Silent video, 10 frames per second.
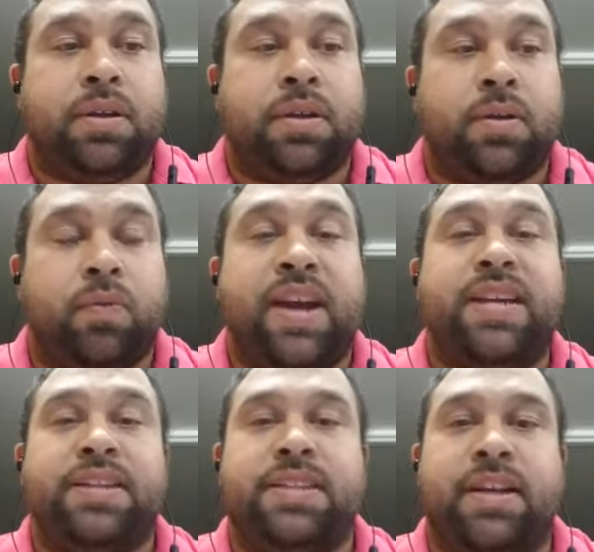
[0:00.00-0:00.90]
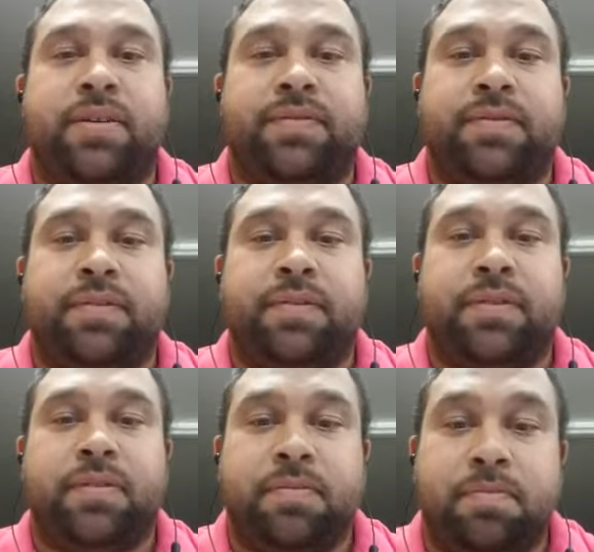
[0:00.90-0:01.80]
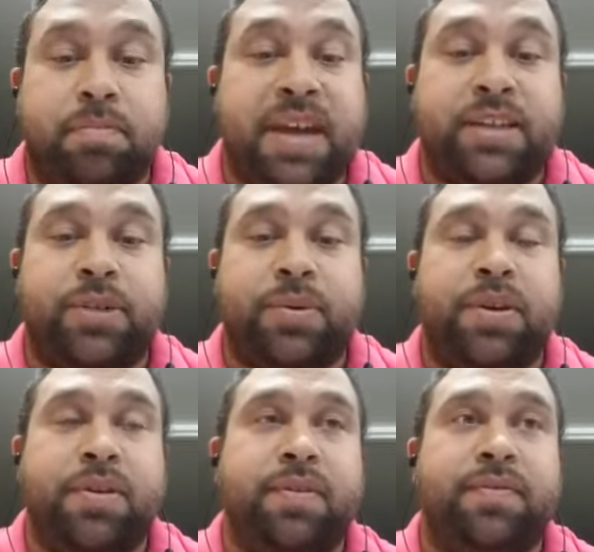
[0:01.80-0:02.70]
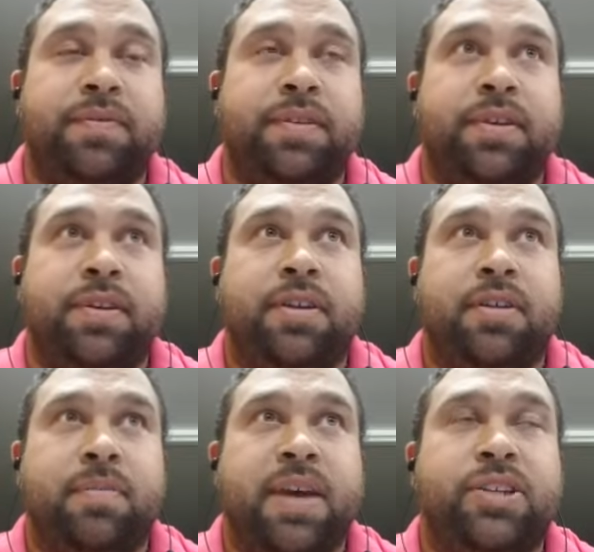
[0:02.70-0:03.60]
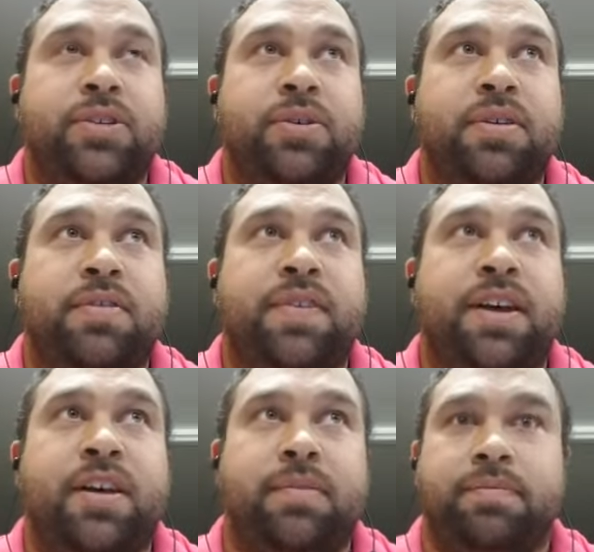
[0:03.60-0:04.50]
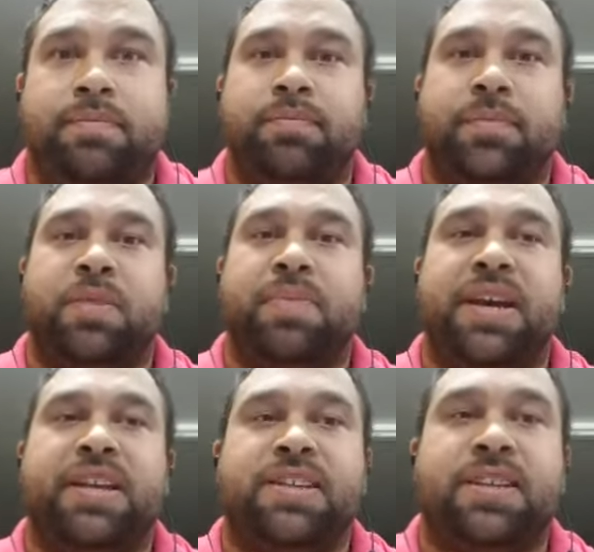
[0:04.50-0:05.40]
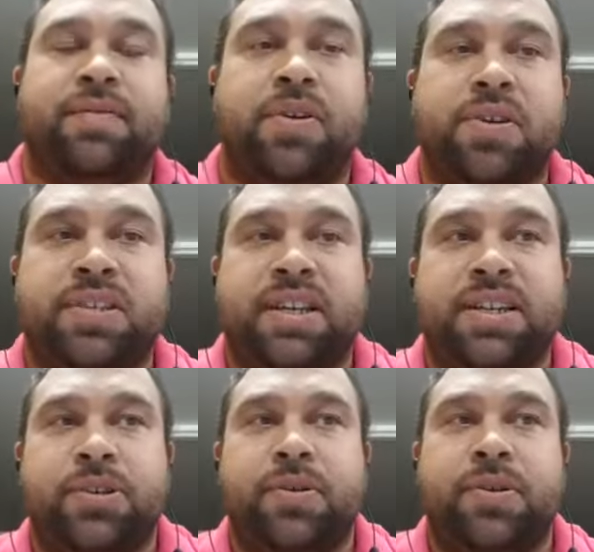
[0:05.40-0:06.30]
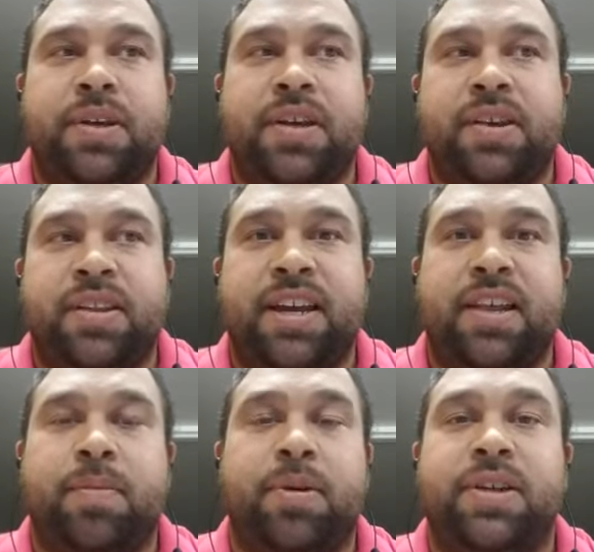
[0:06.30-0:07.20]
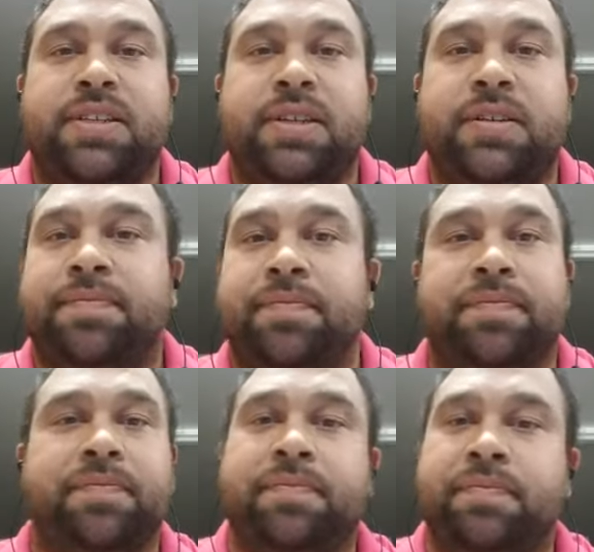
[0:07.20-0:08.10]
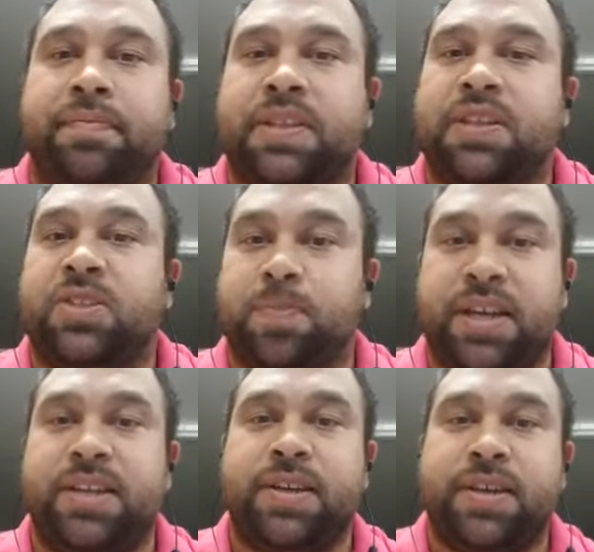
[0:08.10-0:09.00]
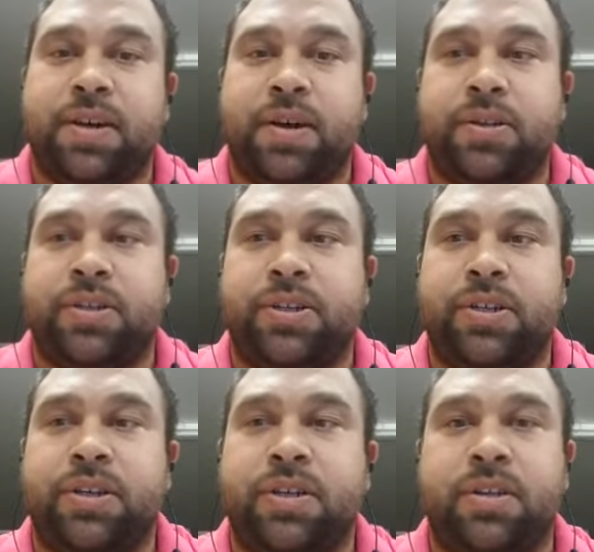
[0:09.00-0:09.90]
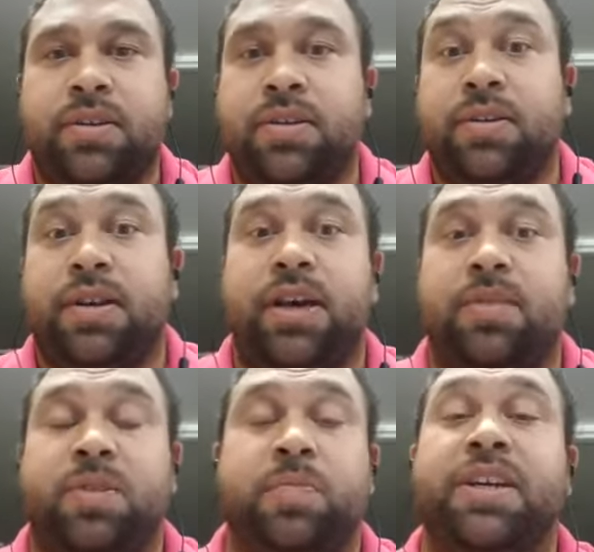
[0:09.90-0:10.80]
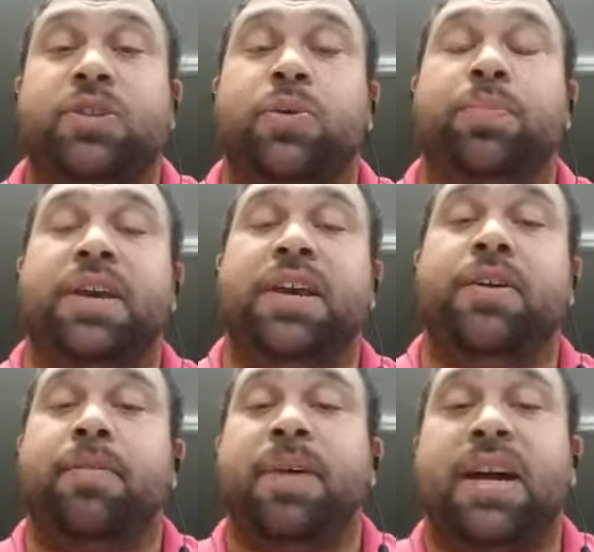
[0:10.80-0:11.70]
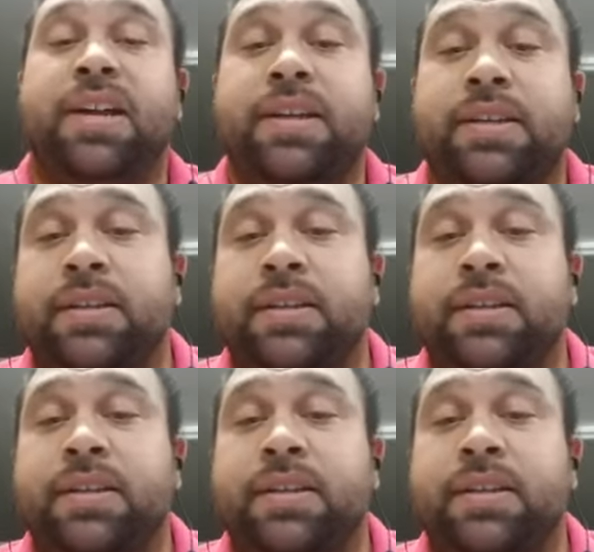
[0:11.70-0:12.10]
Rate yourself. Make sure you've compared yourself honestly to the other person. Speak to your coach. Speak to a peer about it.